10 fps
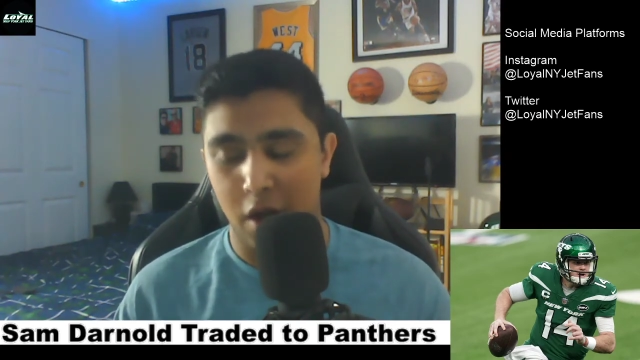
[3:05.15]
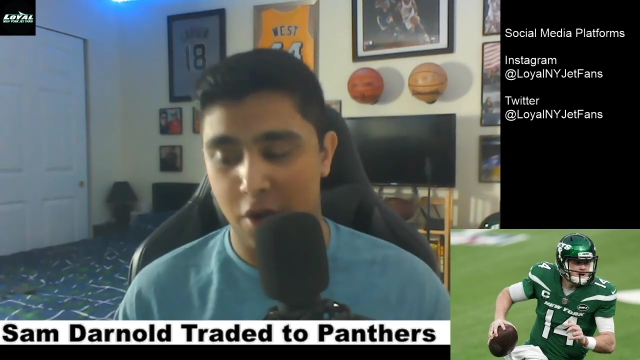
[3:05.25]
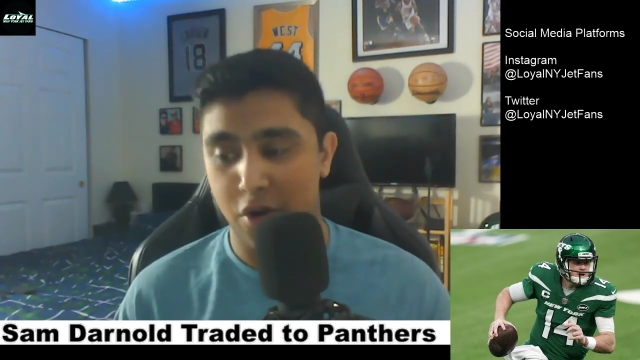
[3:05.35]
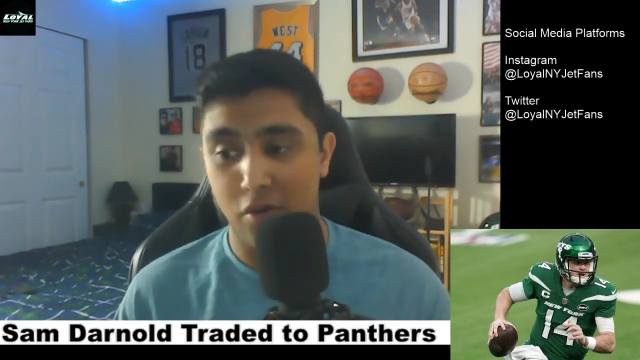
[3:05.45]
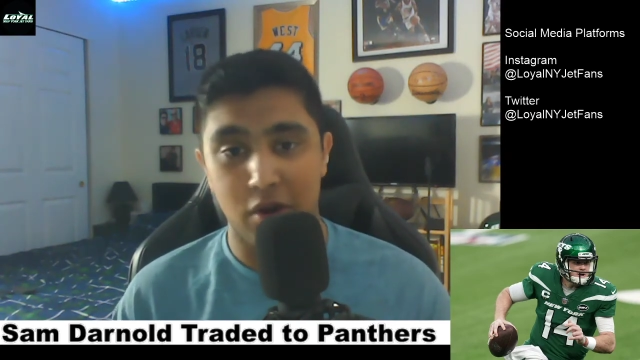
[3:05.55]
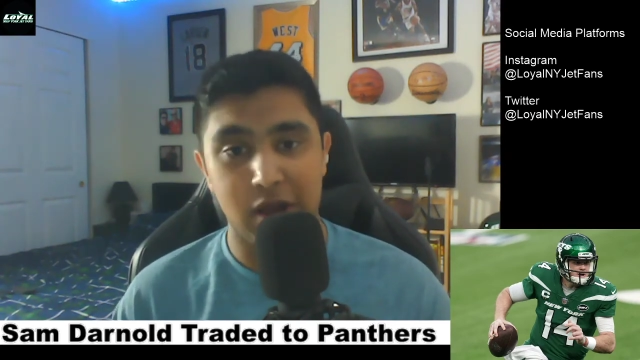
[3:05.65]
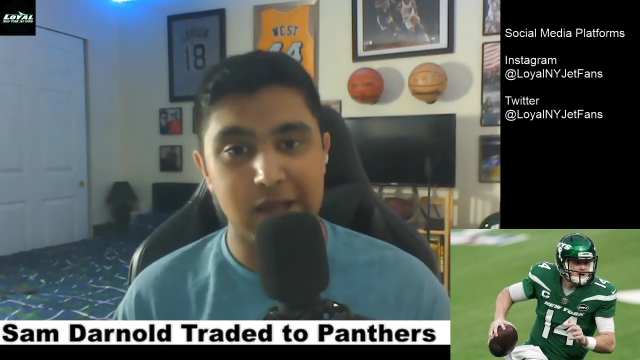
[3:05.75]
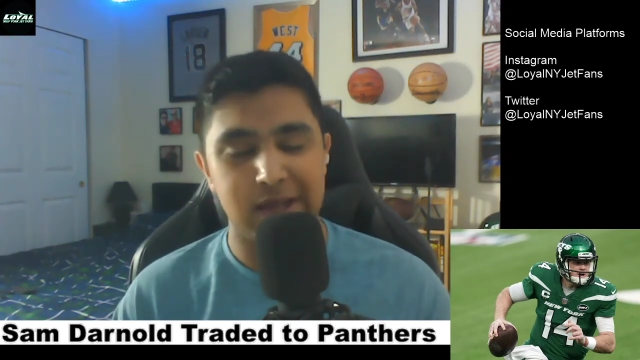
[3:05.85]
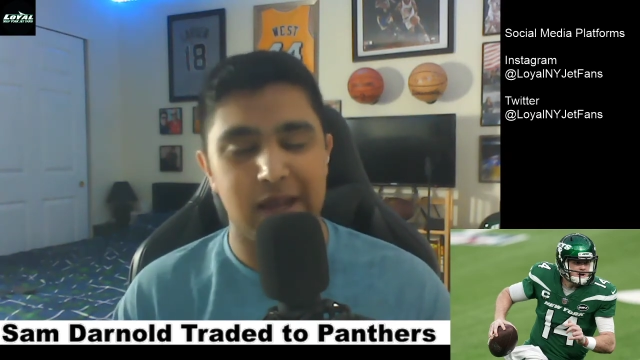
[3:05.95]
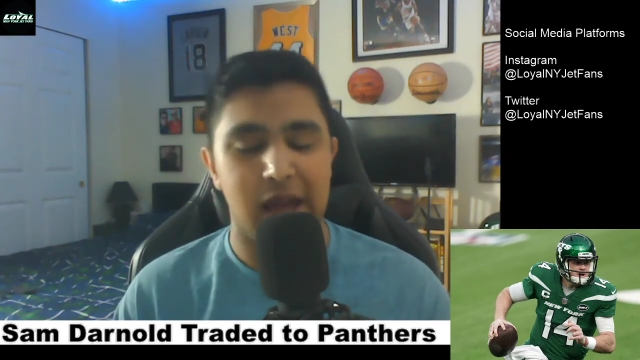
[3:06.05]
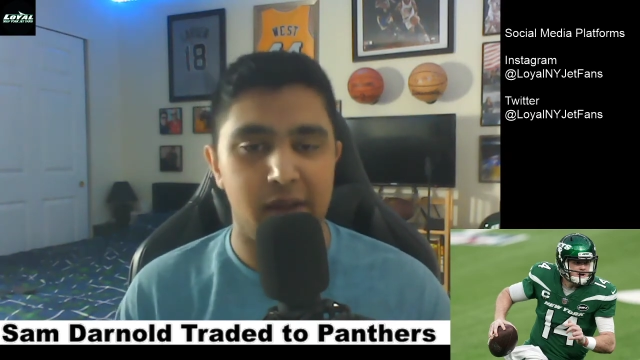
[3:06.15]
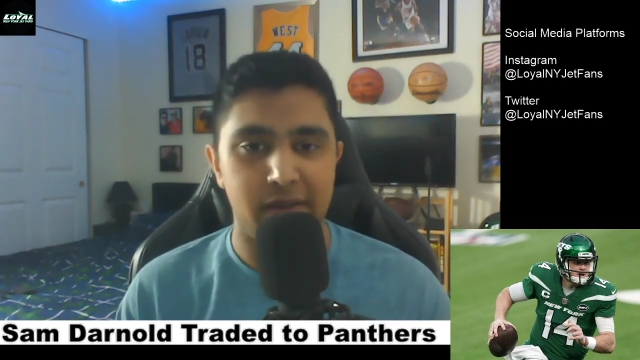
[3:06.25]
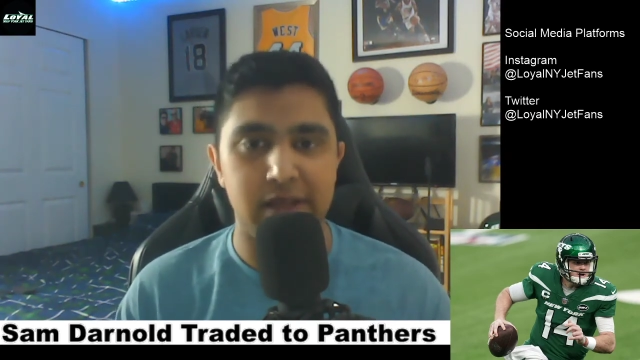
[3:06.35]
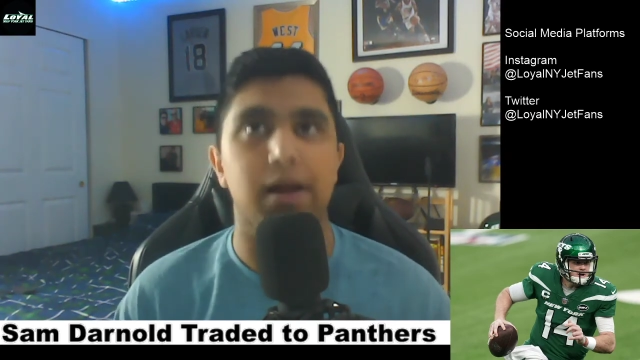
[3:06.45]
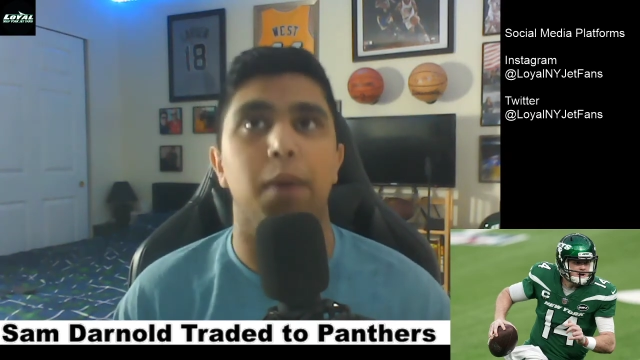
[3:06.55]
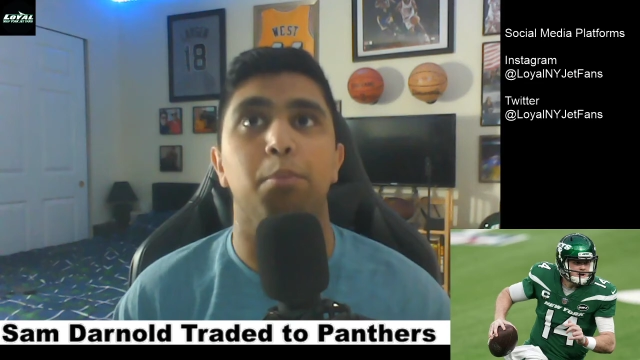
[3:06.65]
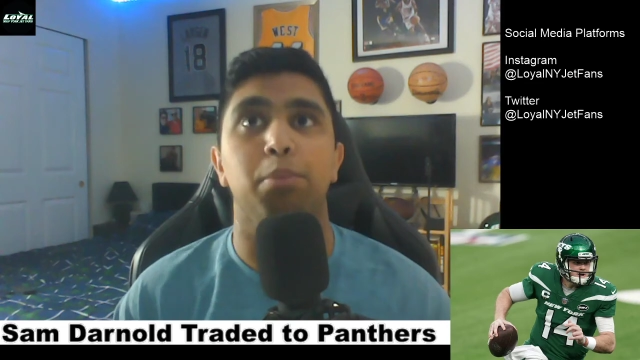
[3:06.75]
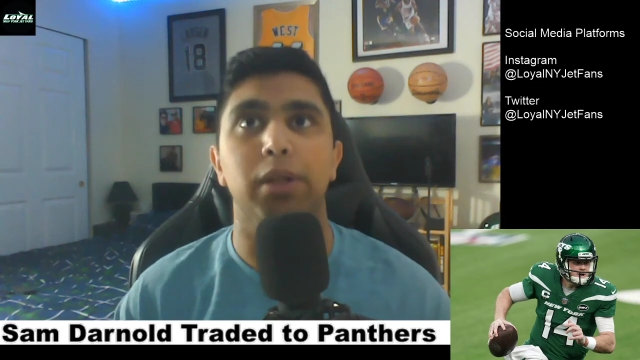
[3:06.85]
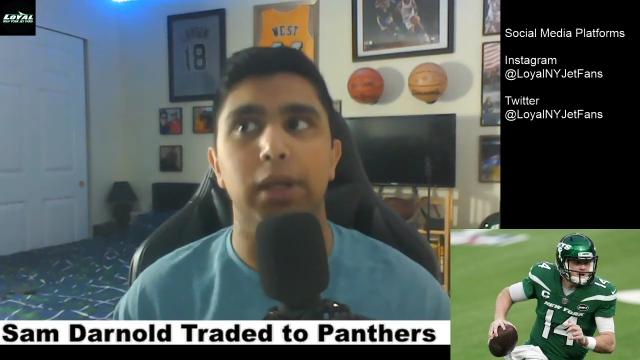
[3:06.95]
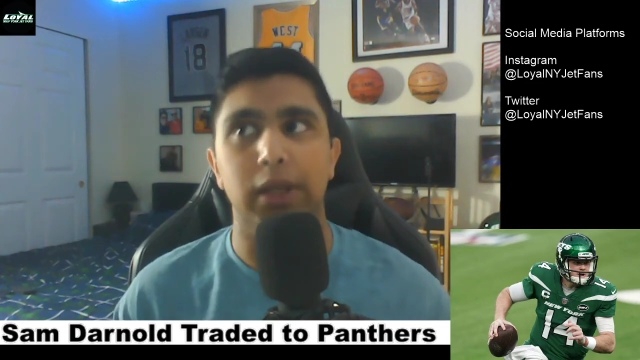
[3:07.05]
a new rookie's going to have, it's
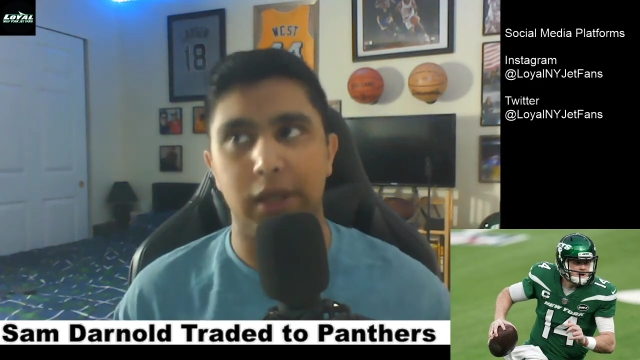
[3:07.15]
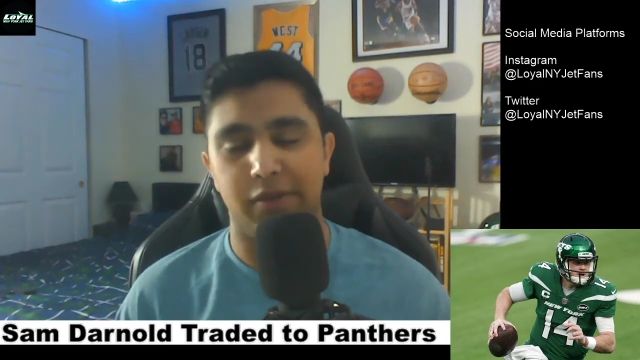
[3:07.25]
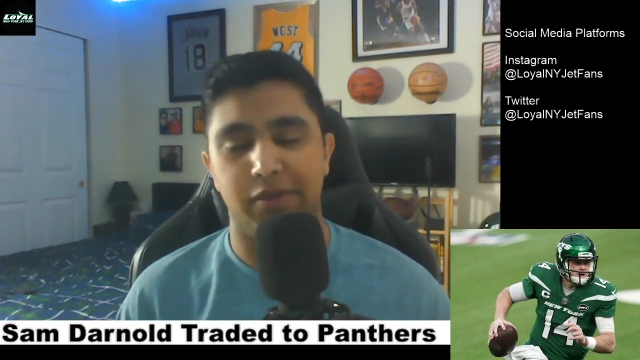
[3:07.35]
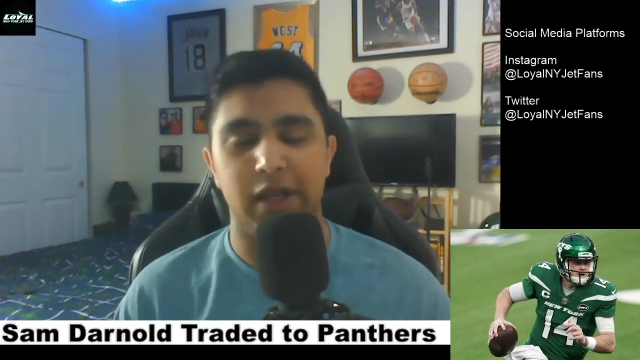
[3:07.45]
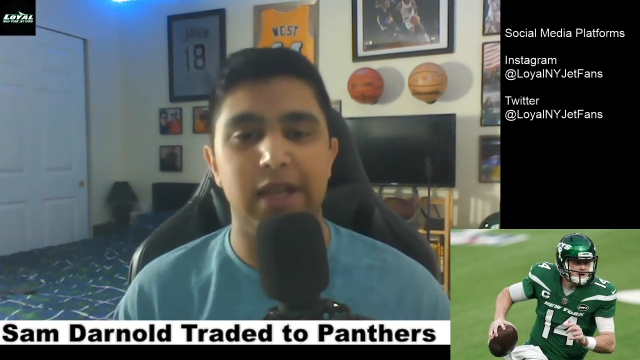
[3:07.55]
completely different.